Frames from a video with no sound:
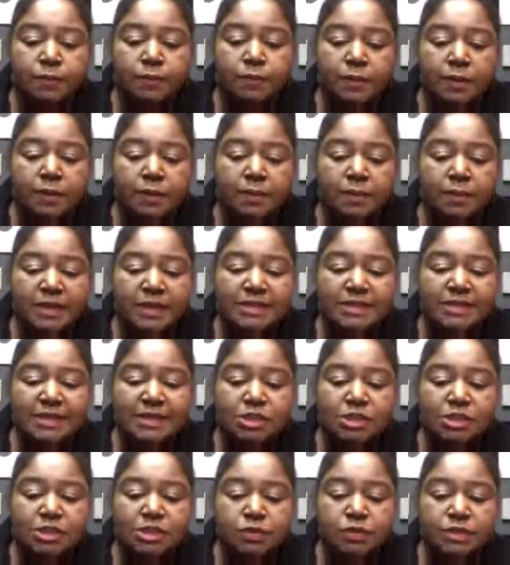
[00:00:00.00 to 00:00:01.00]
because I
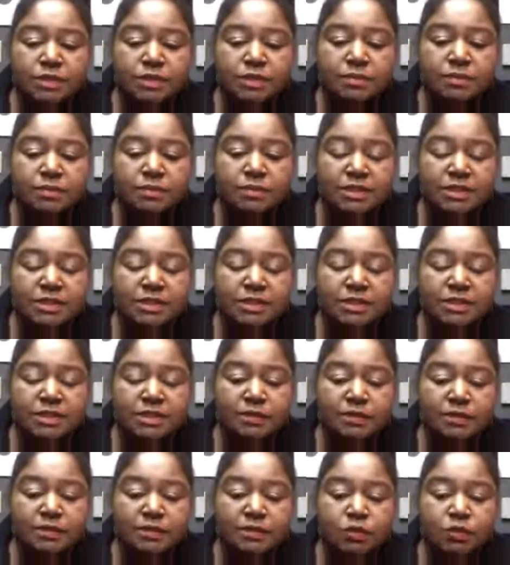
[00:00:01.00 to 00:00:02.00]
show some styles
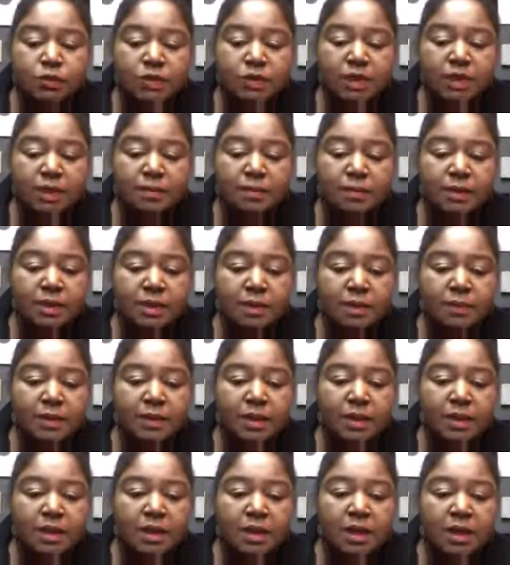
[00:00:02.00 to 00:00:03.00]
too. And coming up,
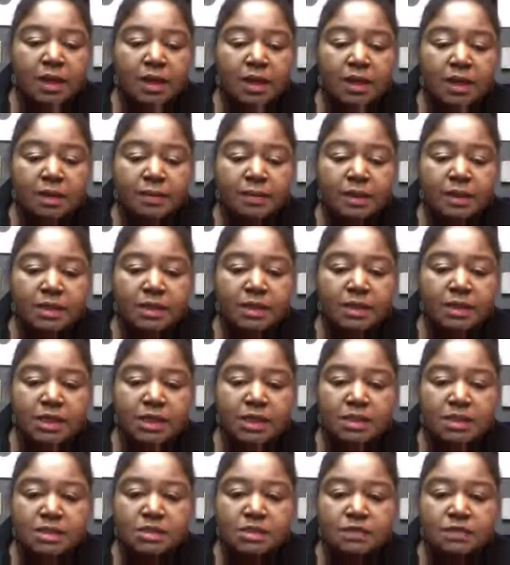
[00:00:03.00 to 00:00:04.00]
and I'm going to date
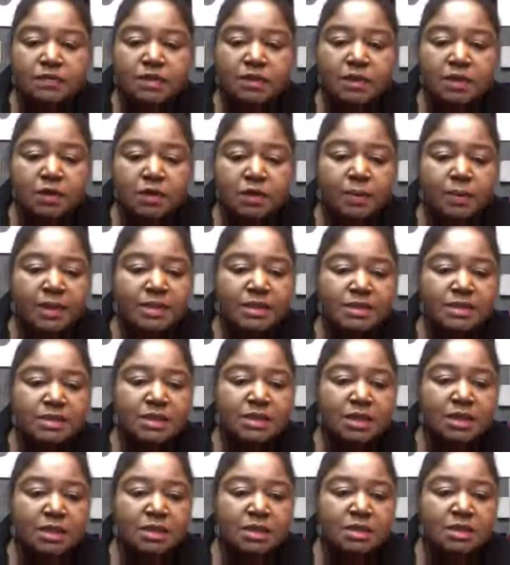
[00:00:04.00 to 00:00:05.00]
this video by
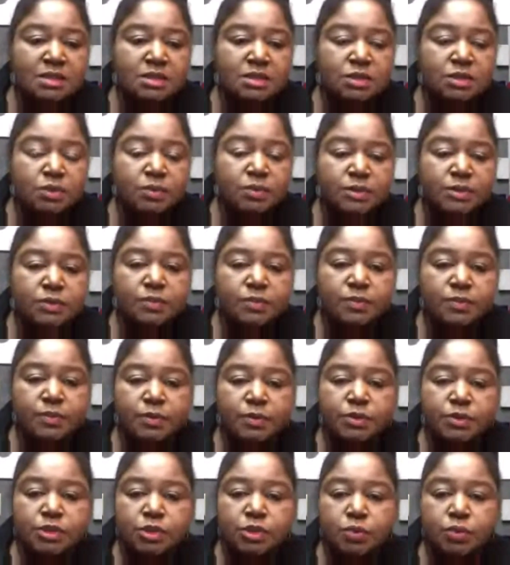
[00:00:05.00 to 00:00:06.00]
saying this. Oops,
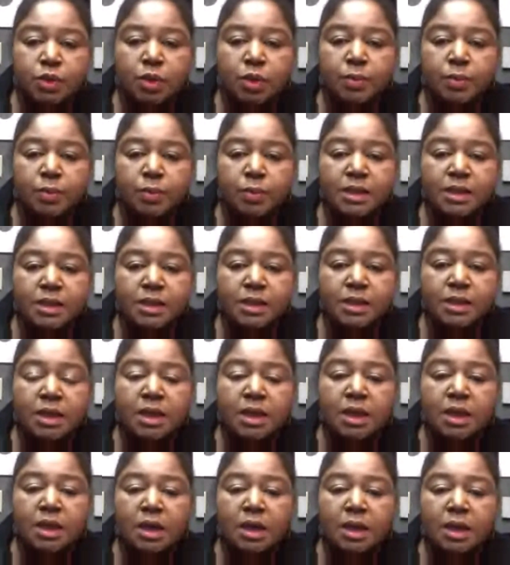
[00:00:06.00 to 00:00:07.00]
but
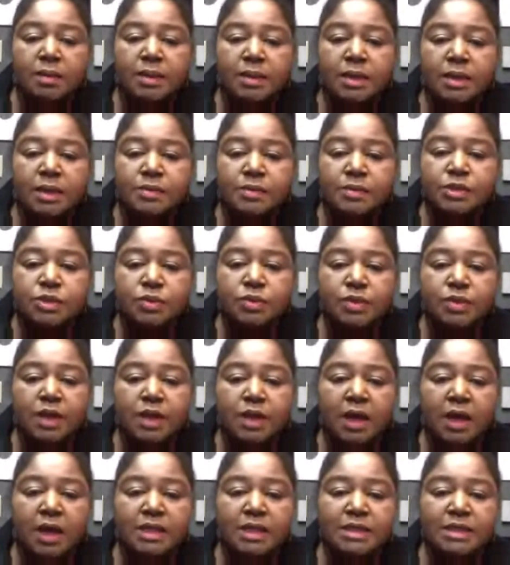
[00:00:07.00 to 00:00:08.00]
coming up to the
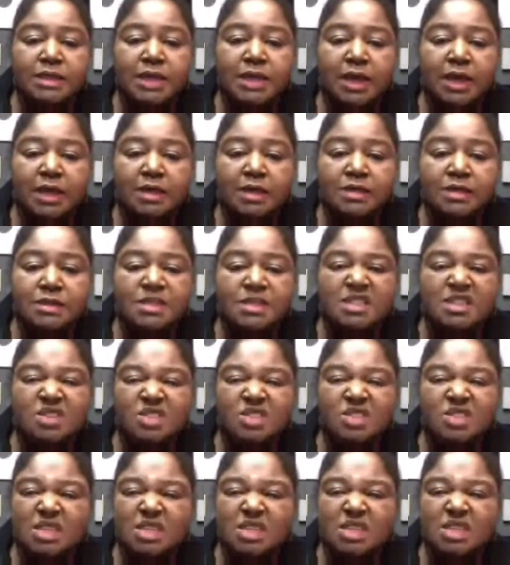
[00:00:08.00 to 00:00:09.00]
holidays, and you
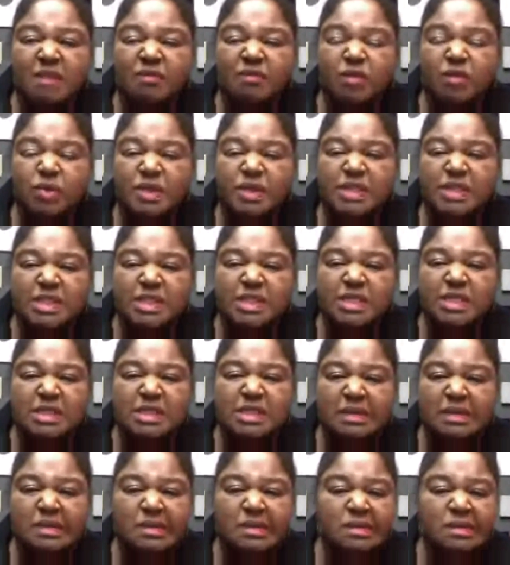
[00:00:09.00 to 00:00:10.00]
see my voice is
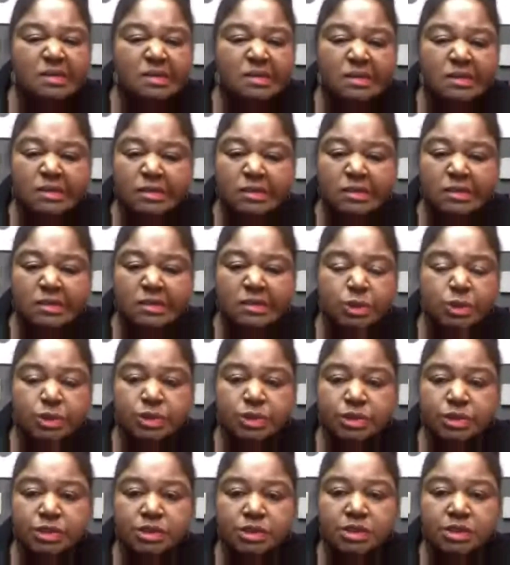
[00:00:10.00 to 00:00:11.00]
still, oof,
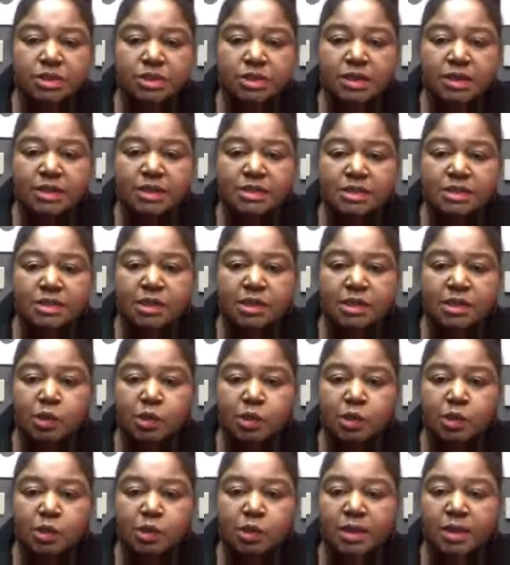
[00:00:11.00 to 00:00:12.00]
it's a little
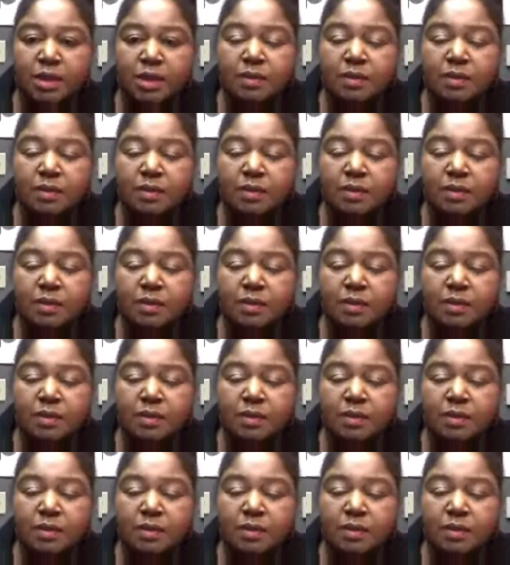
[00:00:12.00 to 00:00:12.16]
bit